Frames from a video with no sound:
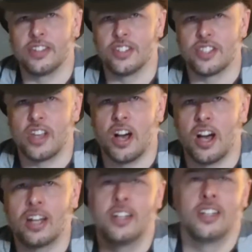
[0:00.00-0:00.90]
the
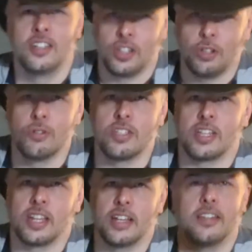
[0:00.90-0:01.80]
saw,
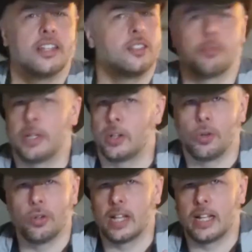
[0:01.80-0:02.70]
using it, and then spend a
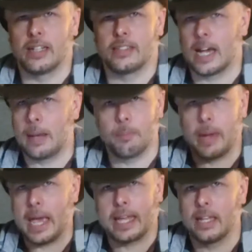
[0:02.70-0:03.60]
whole lot of time
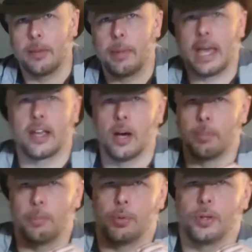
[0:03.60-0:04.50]
packing it back
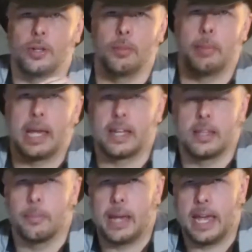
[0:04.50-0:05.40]
up and putting it back
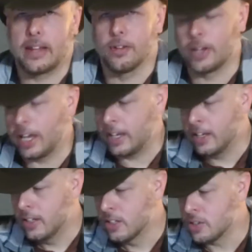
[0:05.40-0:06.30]
in the pack, okay?
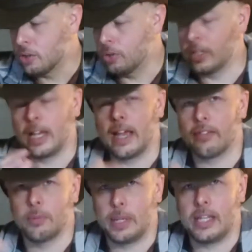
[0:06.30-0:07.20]
So they have
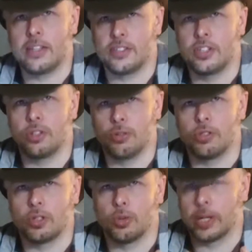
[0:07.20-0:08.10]
to be easy to
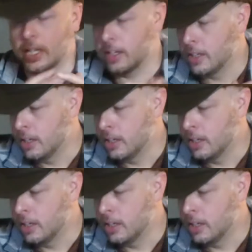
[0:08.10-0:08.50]
use and quick.